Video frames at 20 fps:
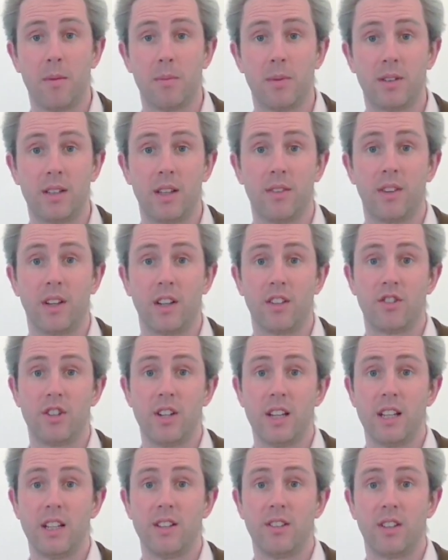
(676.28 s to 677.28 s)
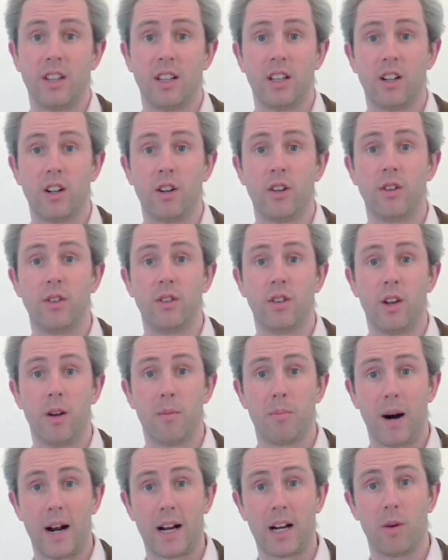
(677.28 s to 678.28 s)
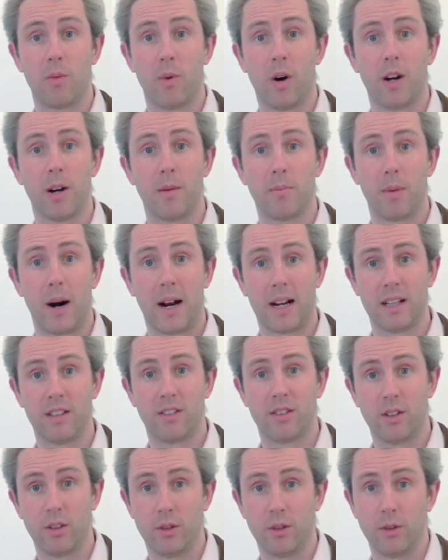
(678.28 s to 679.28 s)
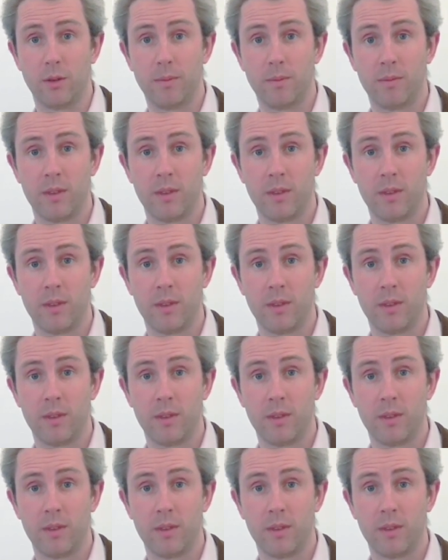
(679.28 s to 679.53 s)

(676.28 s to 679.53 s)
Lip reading: Specific genes include BRCA1 and BRCA2.